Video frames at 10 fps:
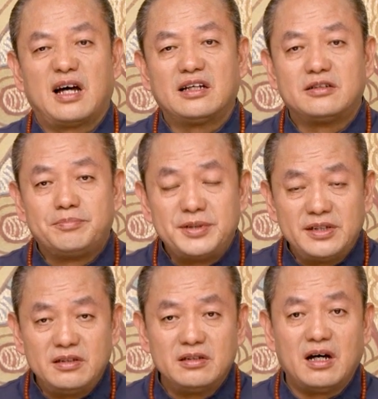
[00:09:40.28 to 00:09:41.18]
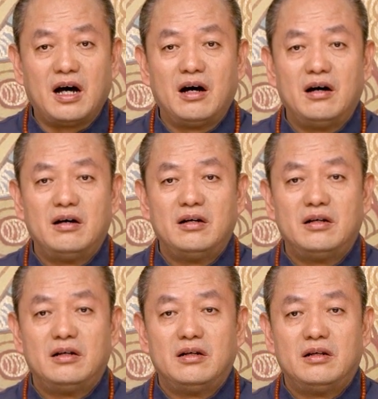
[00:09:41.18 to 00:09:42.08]
He had the motivation
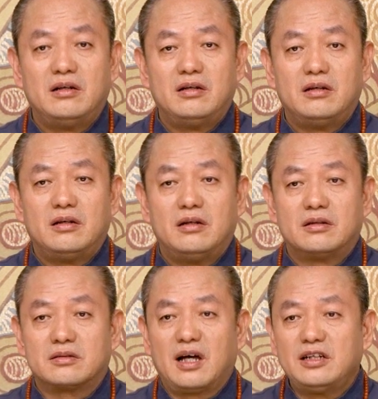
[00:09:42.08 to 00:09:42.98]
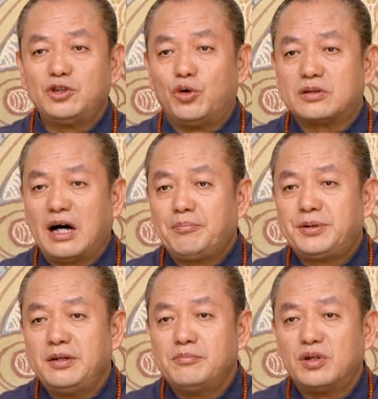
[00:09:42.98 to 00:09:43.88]
to fight because he had no
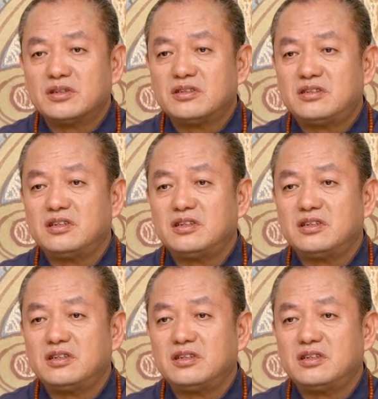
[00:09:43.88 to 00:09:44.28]
other option.